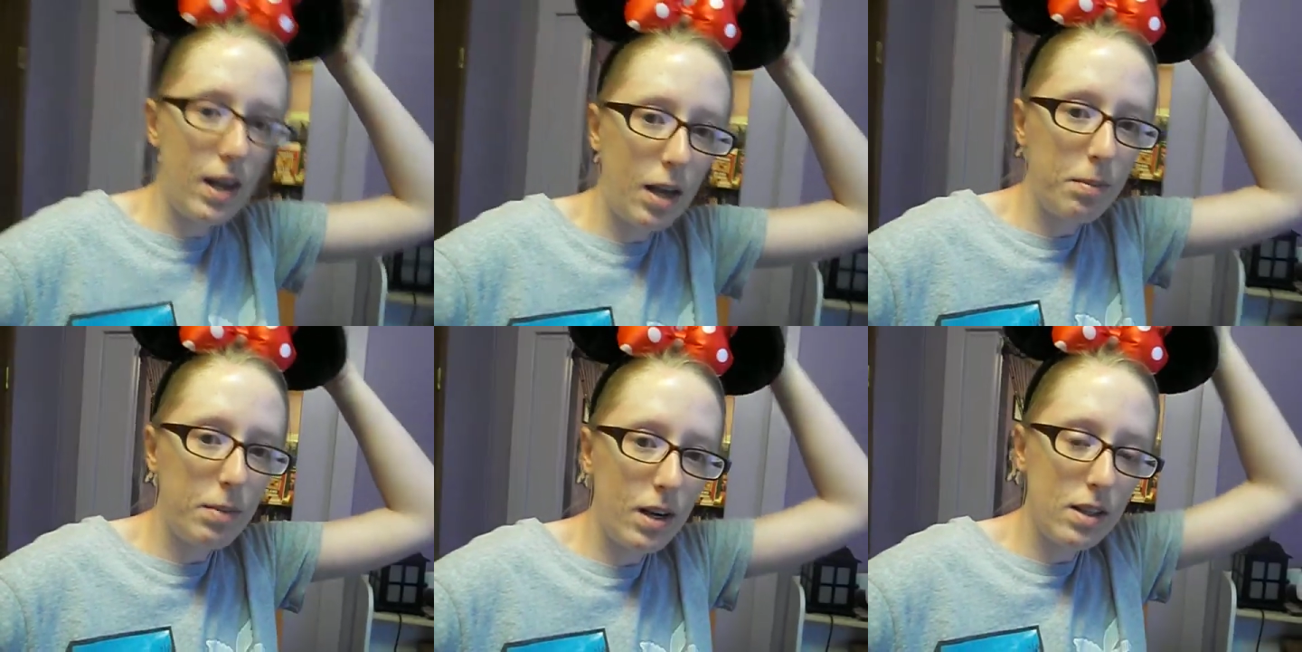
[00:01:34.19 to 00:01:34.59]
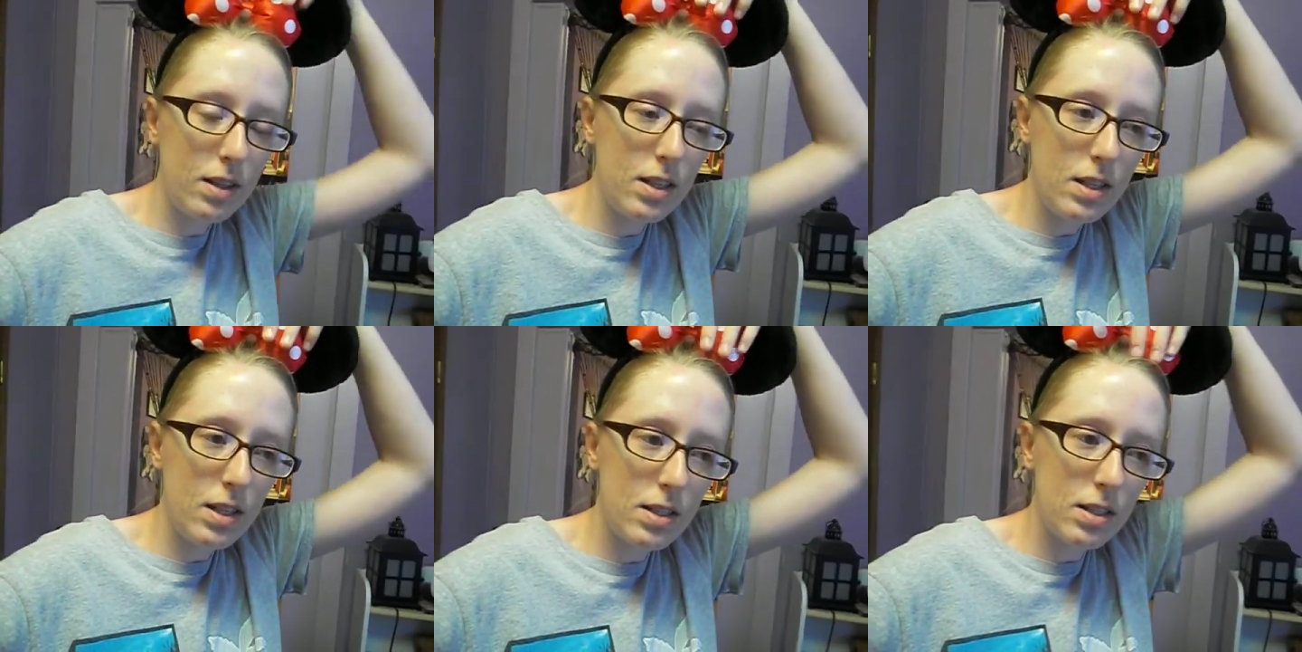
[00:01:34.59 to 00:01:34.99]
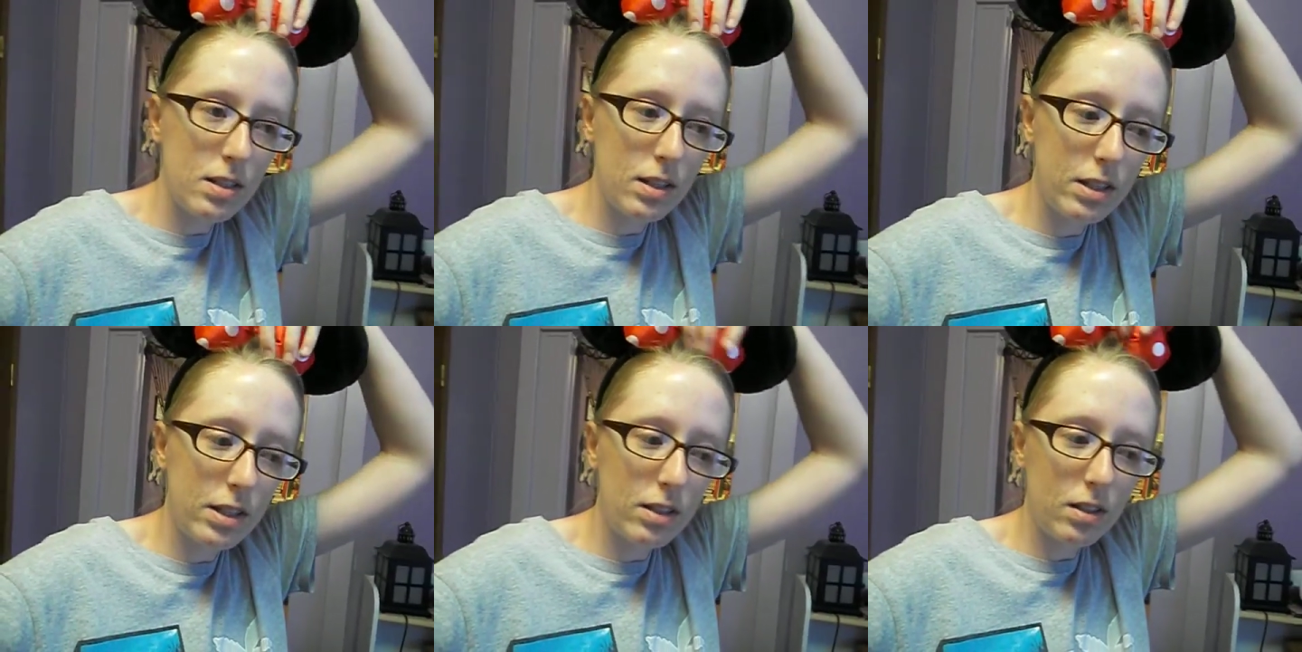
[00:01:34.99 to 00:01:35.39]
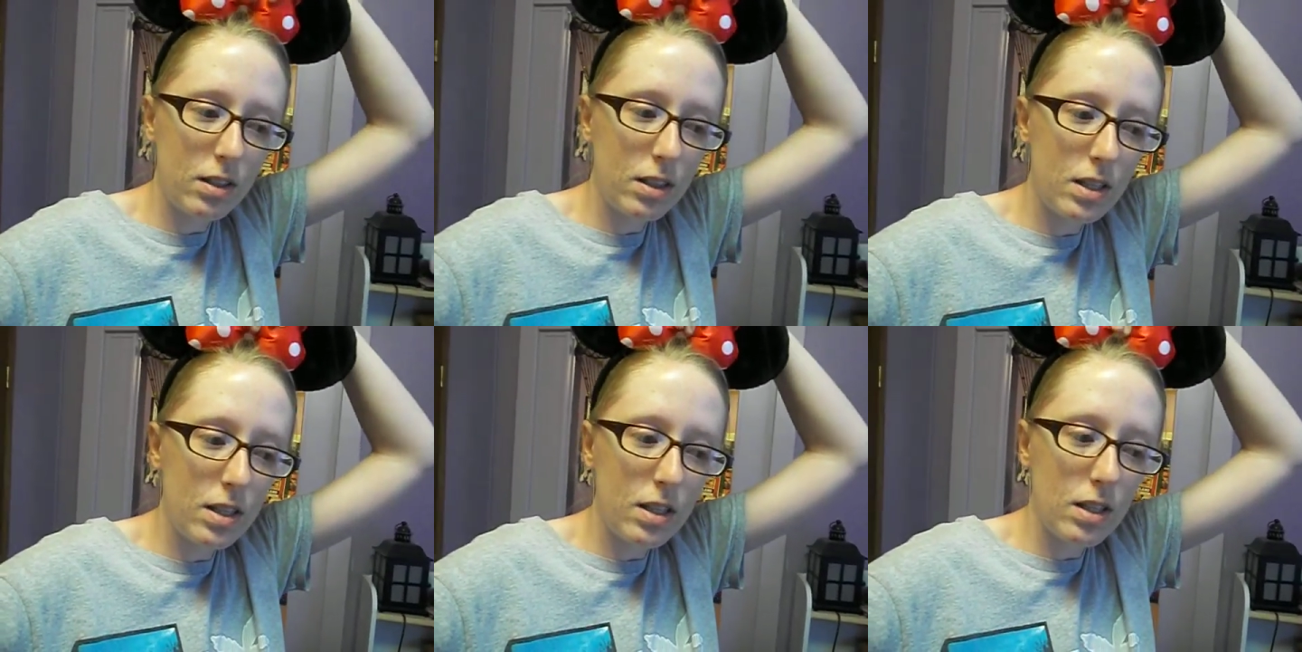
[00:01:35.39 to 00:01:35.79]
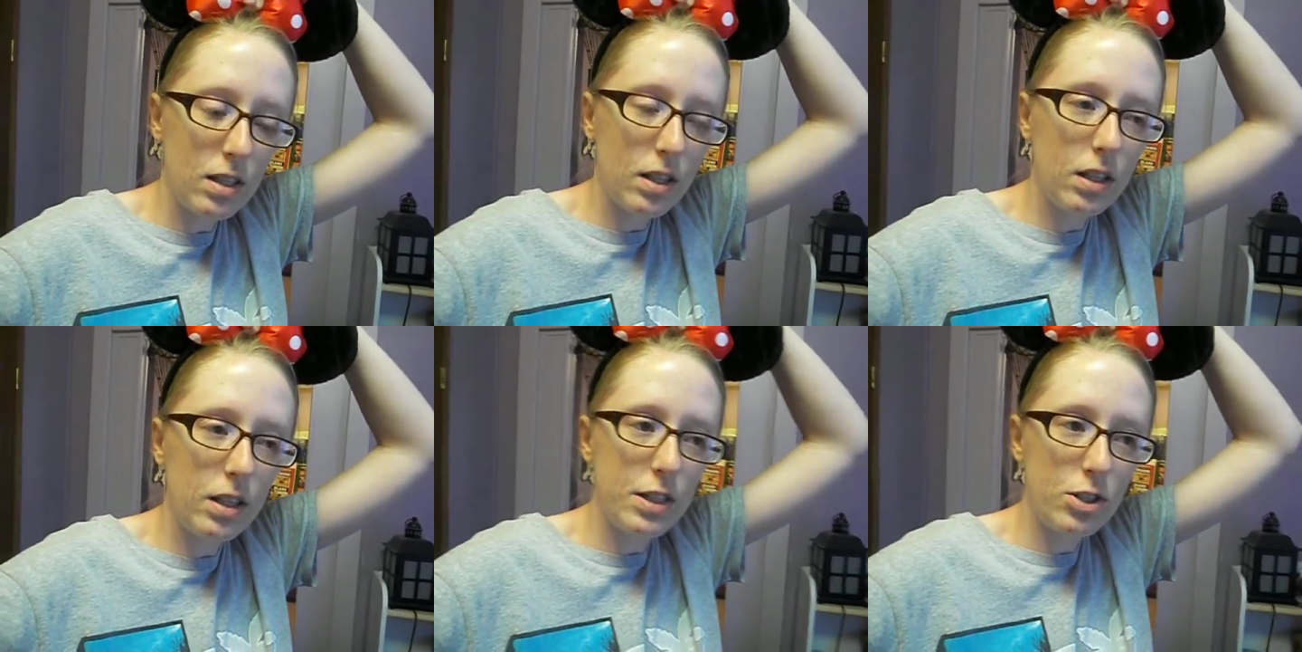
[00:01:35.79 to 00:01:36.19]
I bought these literally
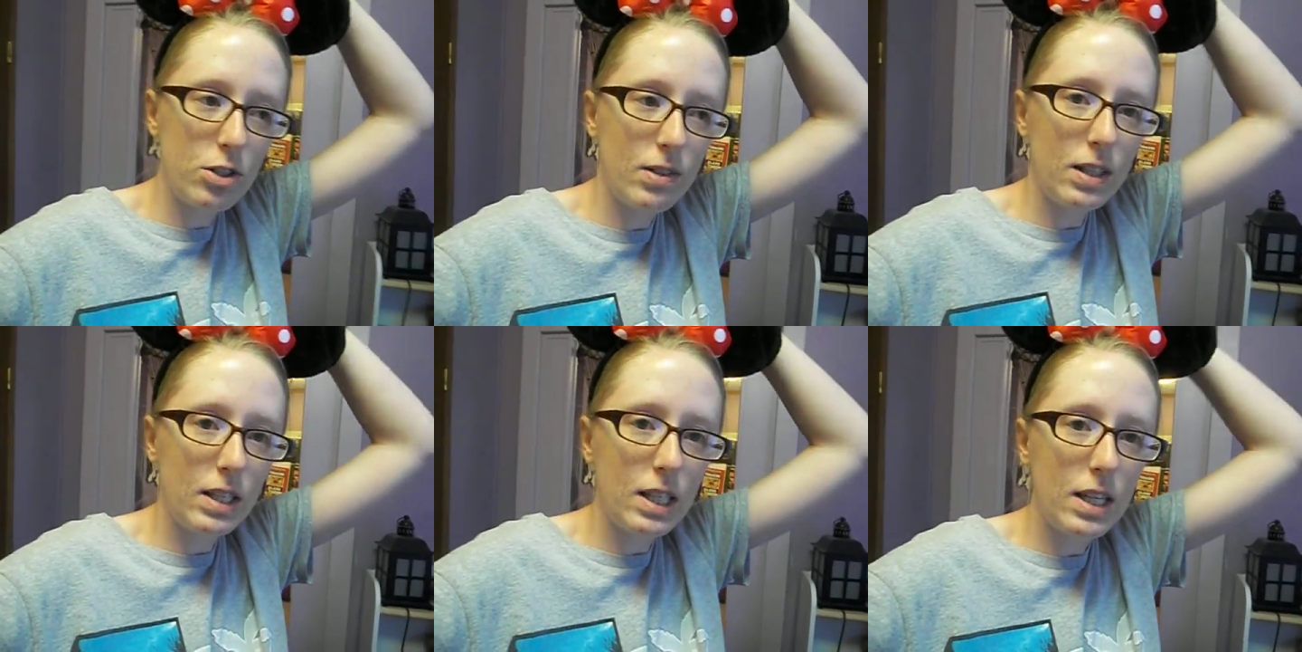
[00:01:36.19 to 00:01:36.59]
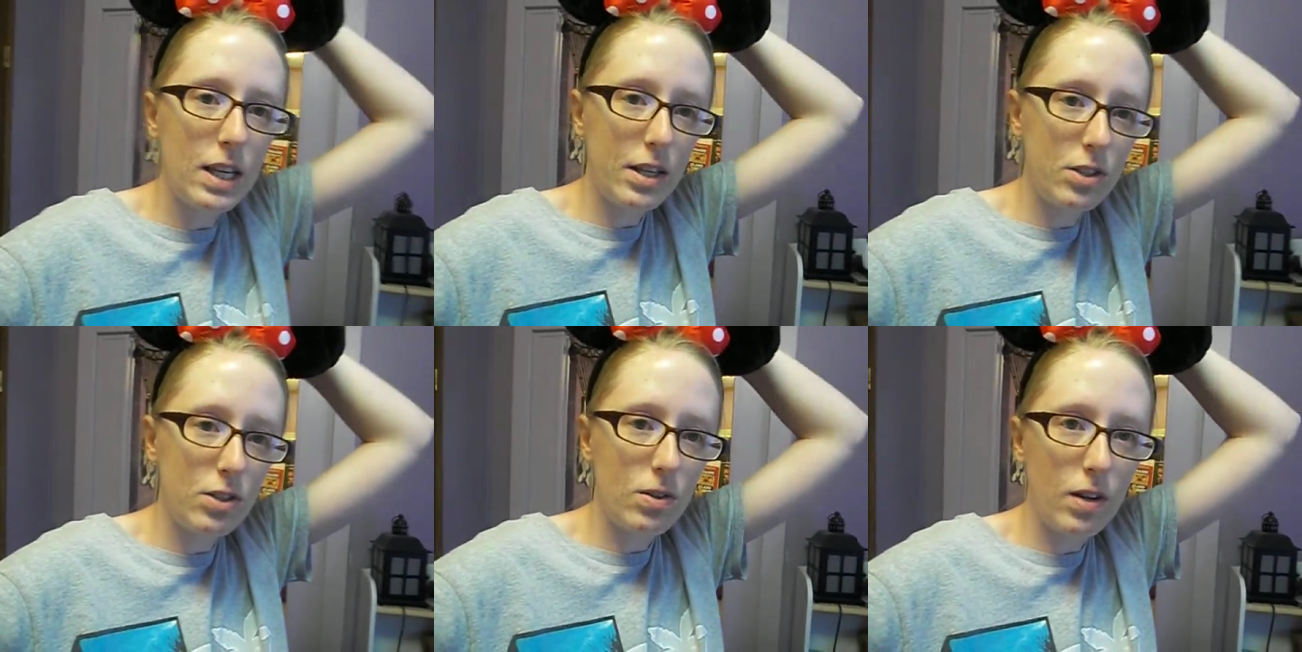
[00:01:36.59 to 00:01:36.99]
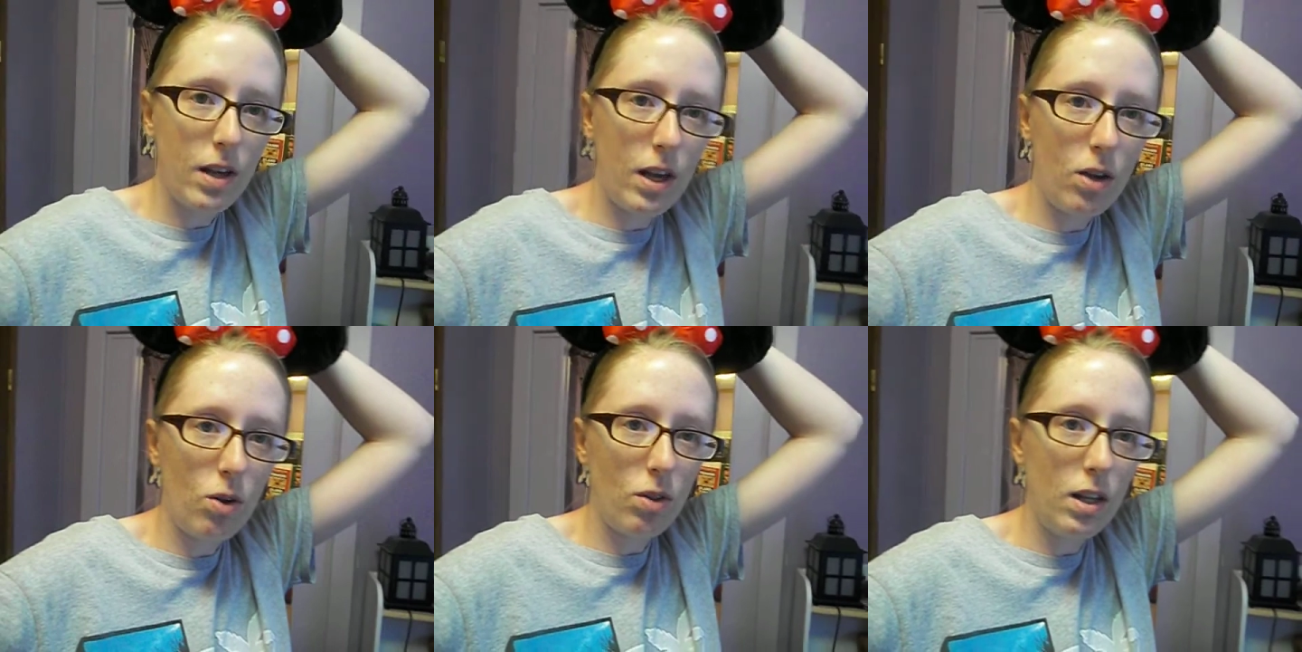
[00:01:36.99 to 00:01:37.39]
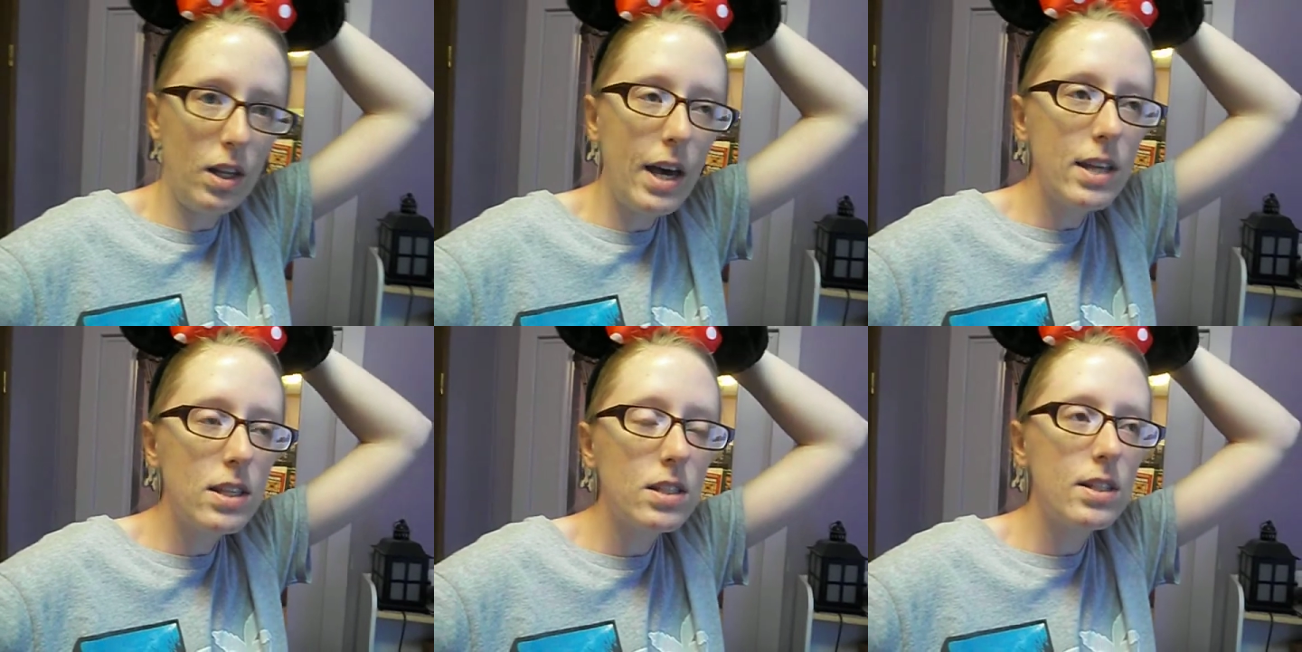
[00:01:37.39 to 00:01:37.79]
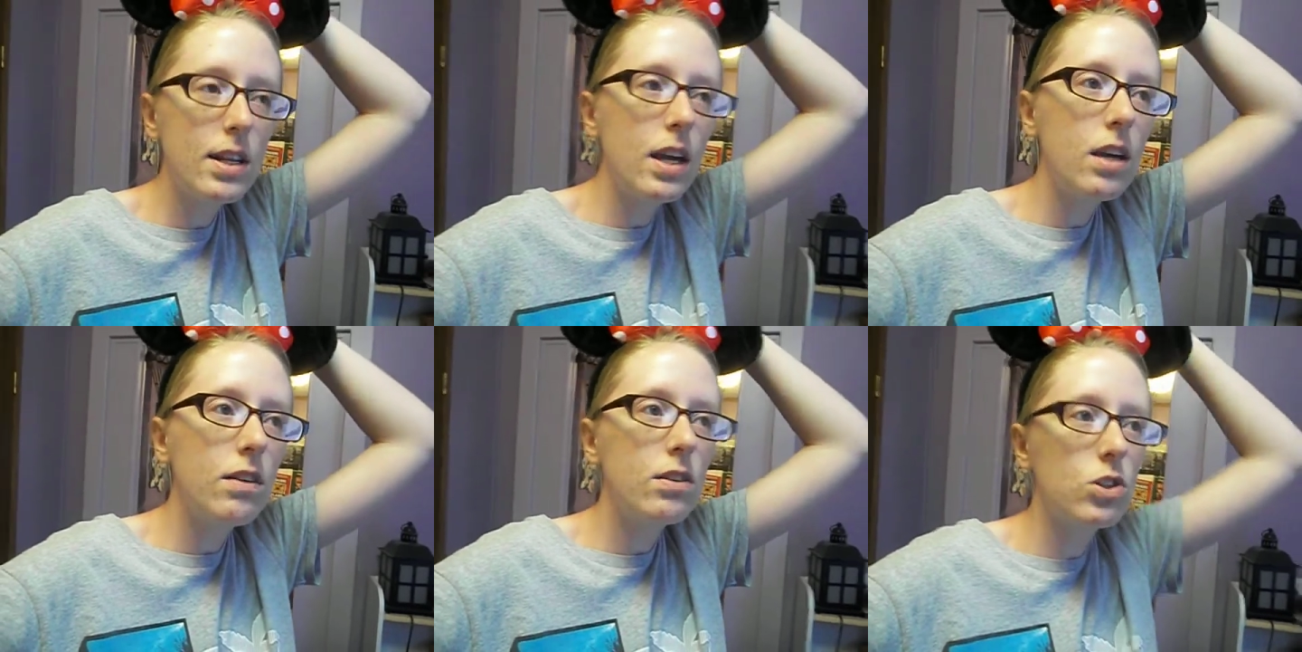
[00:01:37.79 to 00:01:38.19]
yesterday on the last
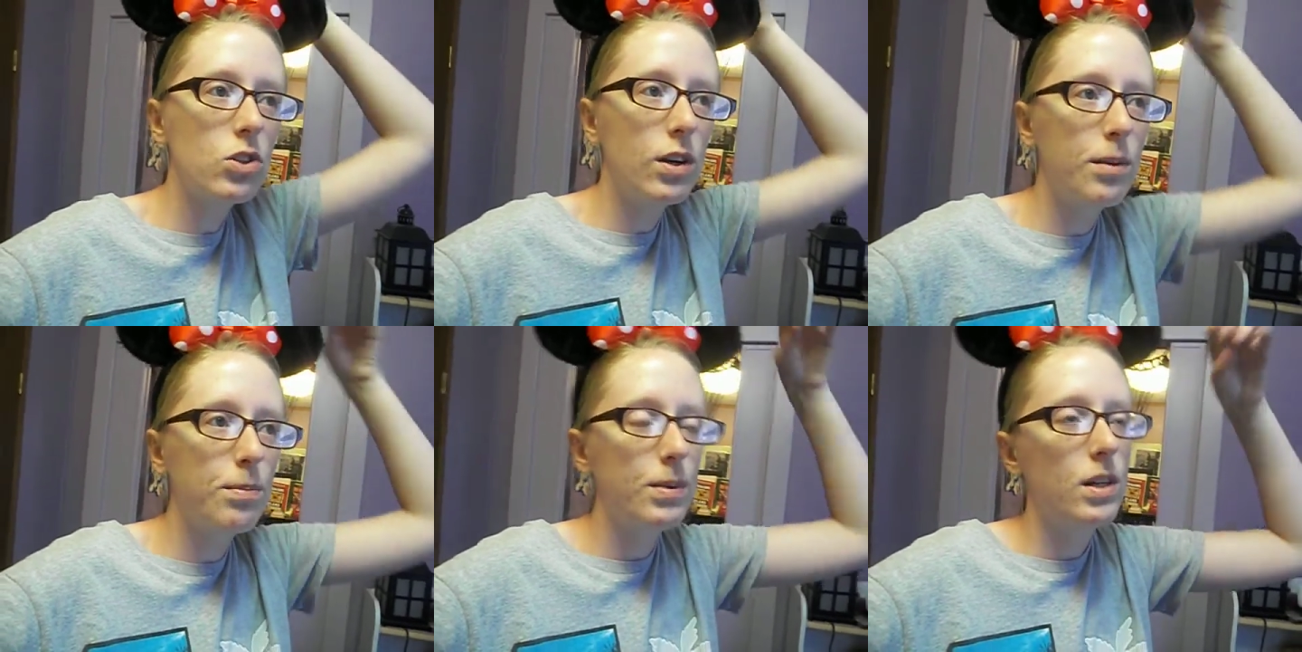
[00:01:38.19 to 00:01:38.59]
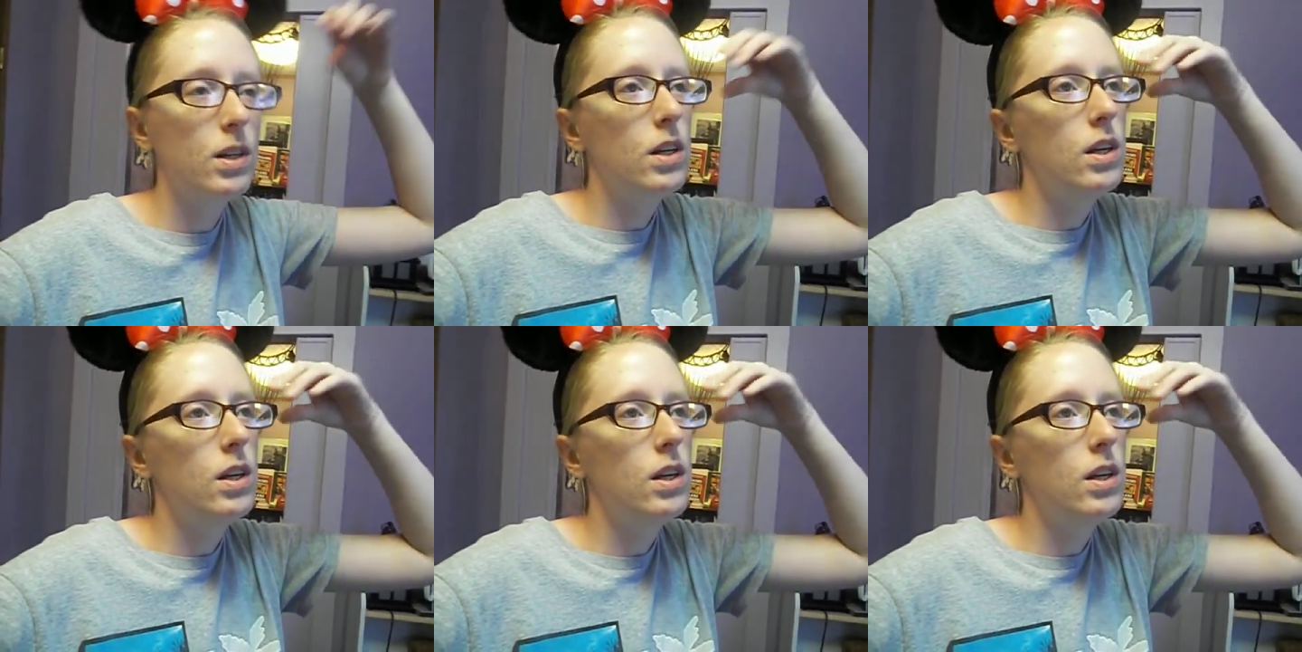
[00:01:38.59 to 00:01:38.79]
day of the trip.